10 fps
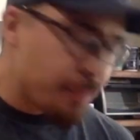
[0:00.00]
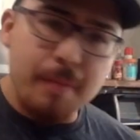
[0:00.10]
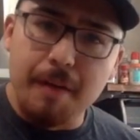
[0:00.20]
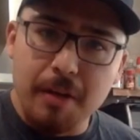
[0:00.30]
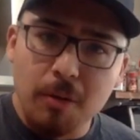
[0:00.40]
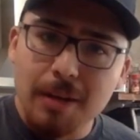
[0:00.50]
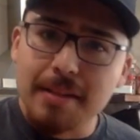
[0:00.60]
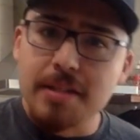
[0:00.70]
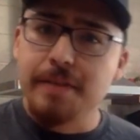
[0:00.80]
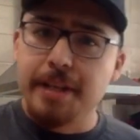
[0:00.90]
If you don't like
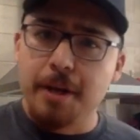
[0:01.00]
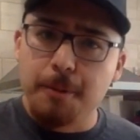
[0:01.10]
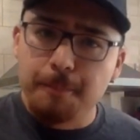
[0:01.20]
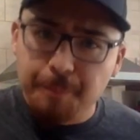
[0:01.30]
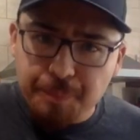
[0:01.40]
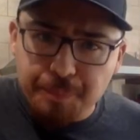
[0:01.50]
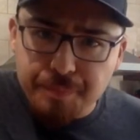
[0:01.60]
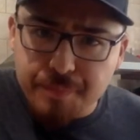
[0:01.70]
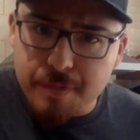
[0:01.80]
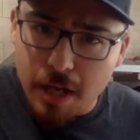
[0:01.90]
this video,
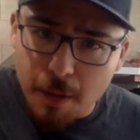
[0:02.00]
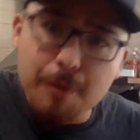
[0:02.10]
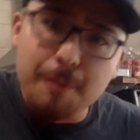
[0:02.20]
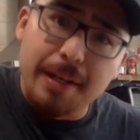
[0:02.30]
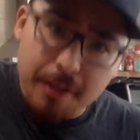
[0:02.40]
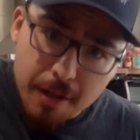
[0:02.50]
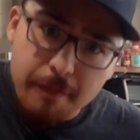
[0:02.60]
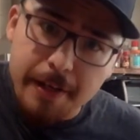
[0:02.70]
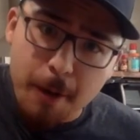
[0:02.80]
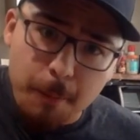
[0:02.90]
I want to make another
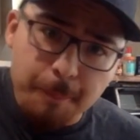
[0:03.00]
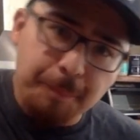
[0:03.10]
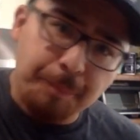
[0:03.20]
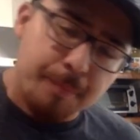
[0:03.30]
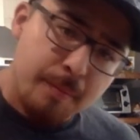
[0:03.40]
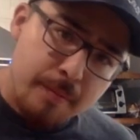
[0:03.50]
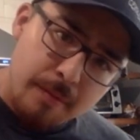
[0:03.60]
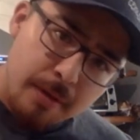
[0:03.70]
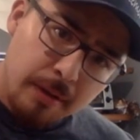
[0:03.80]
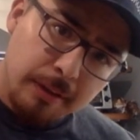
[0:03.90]
video.
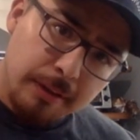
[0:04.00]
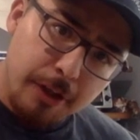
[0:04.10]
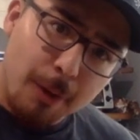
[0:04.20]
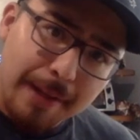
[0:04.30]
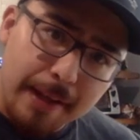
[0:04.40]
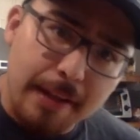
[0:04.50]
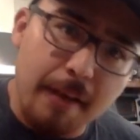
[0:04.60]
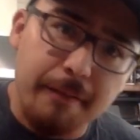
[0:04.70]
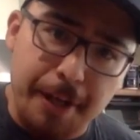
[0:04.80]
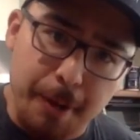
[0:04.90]
Go and like that
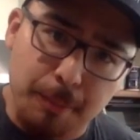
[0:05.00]
video.